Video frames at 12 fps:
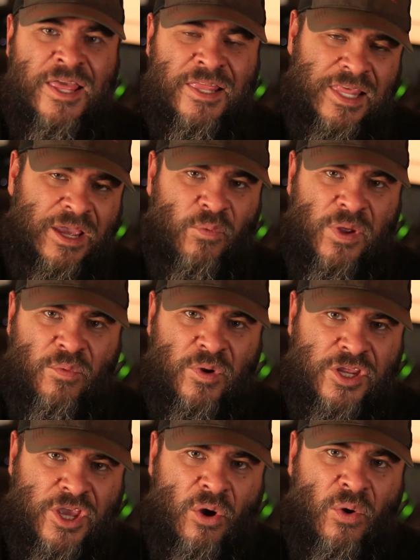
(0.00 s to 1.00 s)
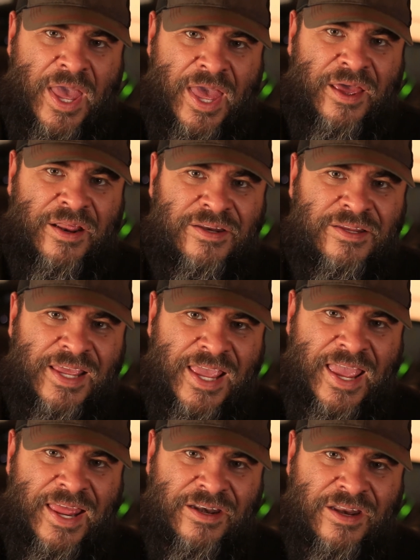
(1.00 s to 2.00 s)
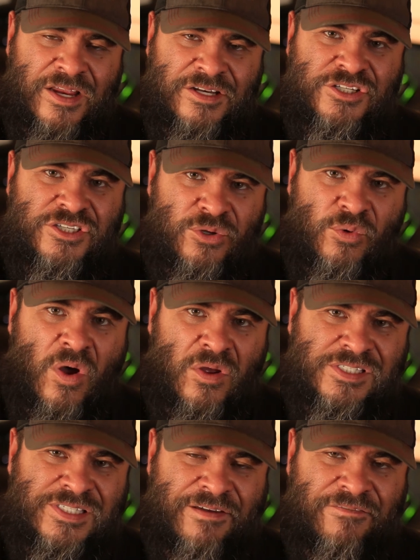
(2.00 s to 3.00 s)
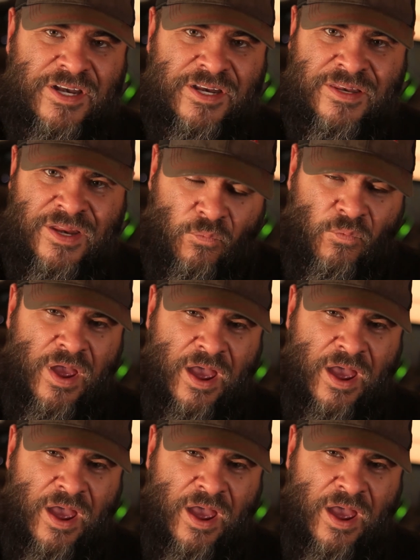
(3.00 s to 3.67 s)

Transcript: that we would go ahead and just do all 7.